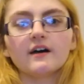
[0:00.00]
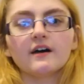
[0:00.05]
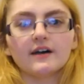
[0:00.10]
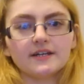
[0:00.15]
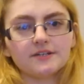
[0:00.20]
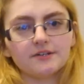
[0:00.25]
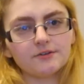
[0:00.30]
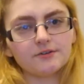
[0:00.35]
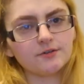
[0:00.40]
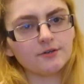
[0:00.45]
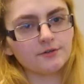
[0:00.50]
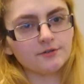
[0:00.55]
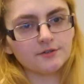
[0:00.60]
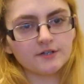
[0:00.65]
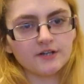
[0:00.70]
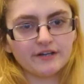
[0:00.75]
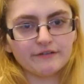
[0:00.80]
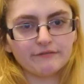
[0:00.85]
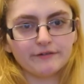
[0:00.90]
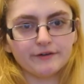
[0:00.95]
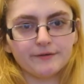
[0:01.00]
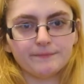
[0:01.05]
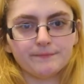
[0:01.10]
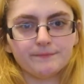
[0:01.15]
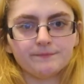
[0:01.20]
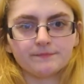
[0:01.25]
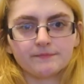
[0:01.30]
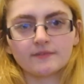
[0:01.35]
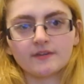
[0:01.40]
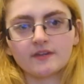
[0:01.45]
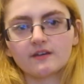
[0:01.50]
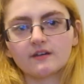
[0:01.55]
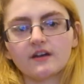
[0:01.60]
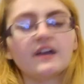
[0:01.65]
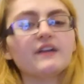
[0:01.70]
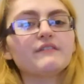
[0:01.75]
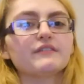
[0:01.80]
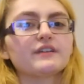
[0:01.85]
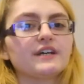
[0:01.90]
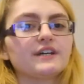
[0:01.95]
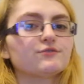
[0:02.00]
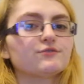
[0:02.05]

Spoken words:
I don't own an iPhone. I have an